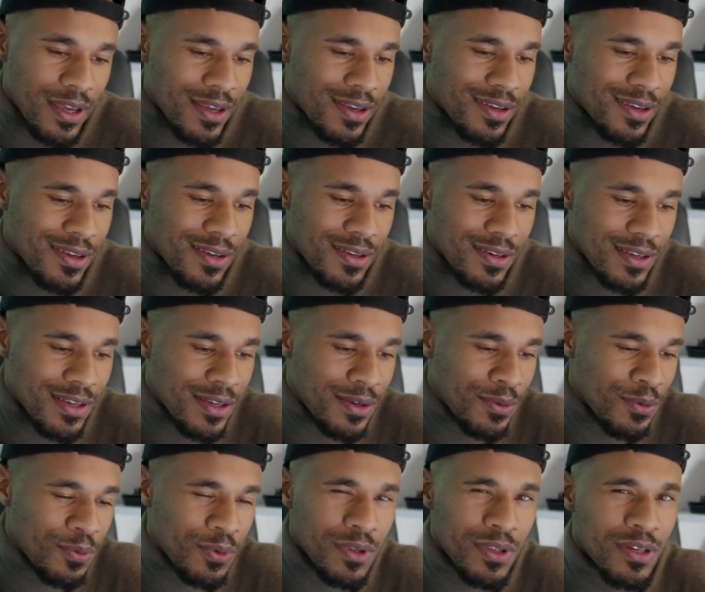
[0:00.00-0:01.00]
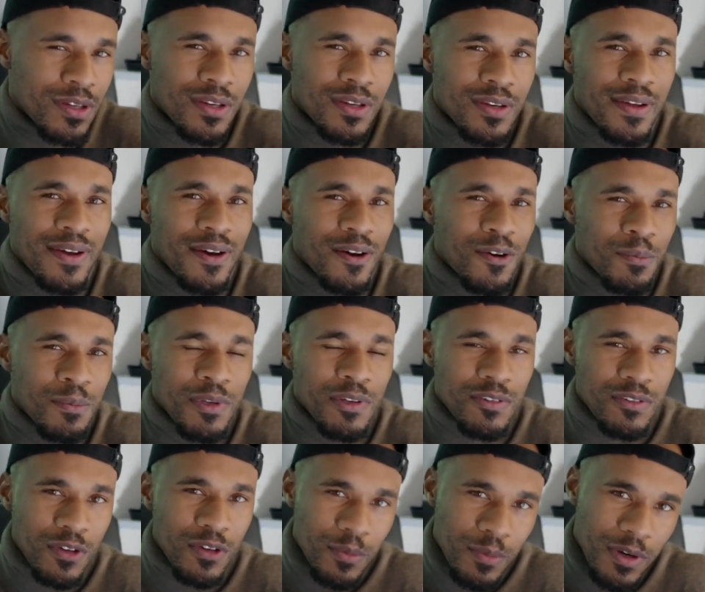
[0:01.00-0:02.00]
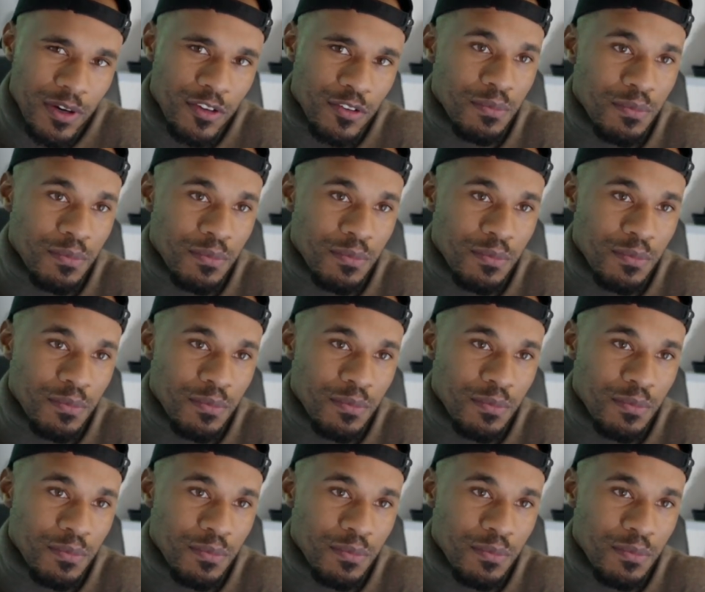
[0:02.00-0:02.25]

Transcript: and it really didn't help me so much.